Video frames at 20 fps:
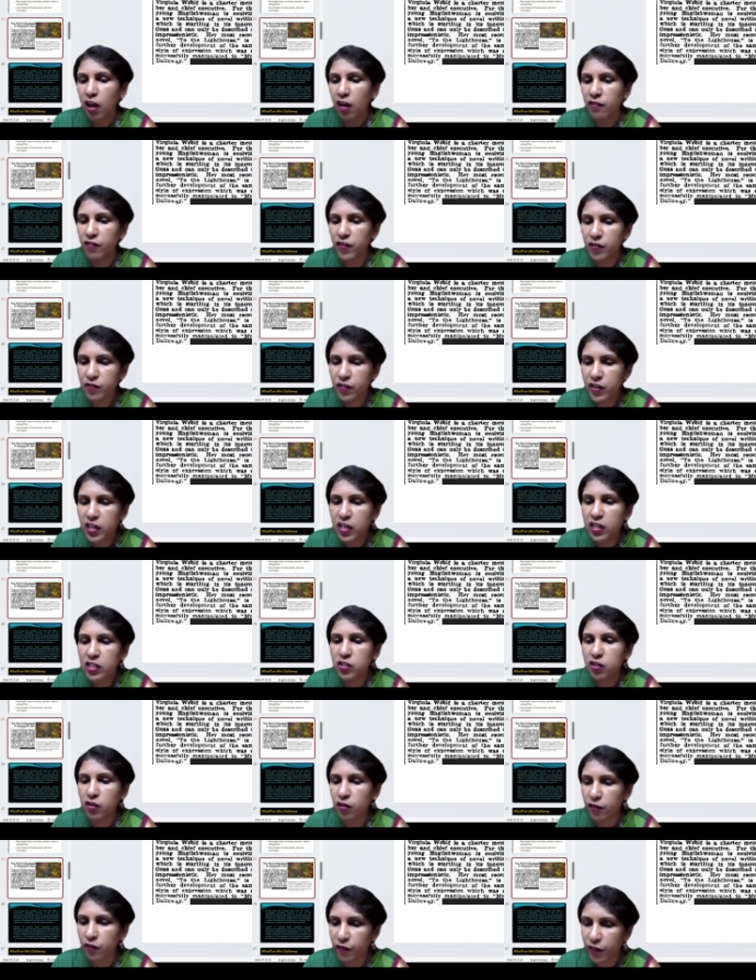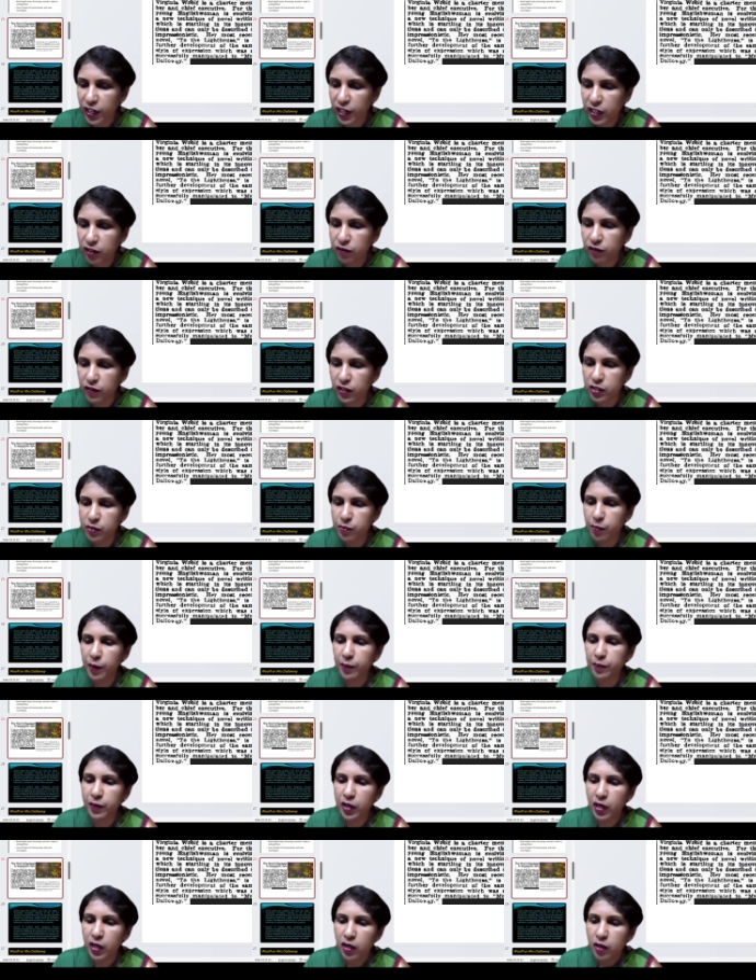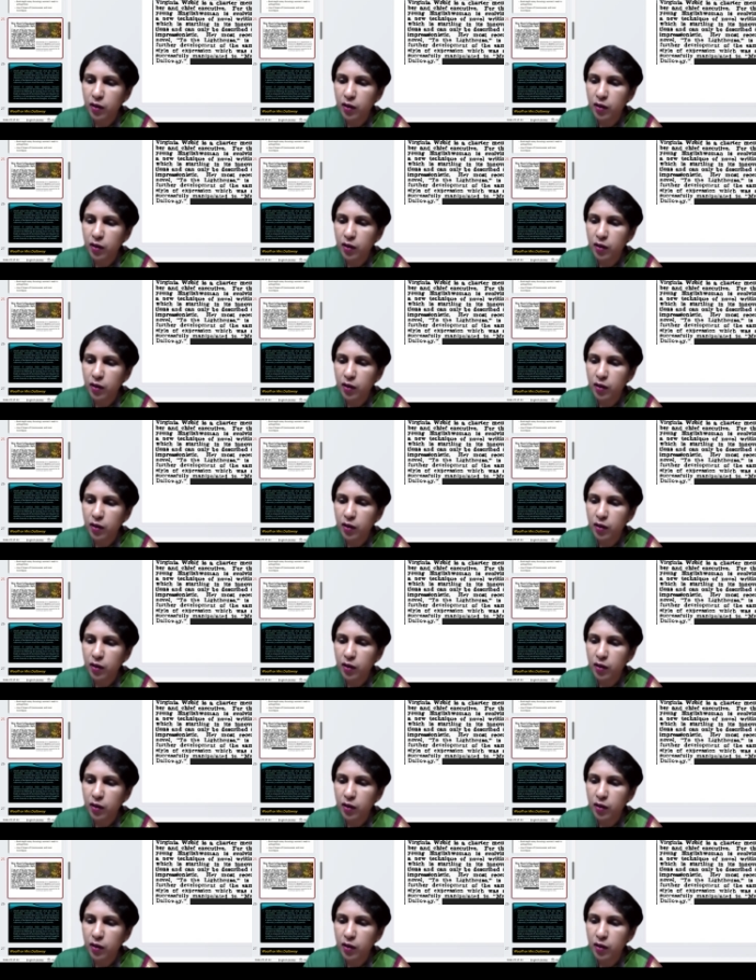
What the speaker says: a vividness or effectiveness by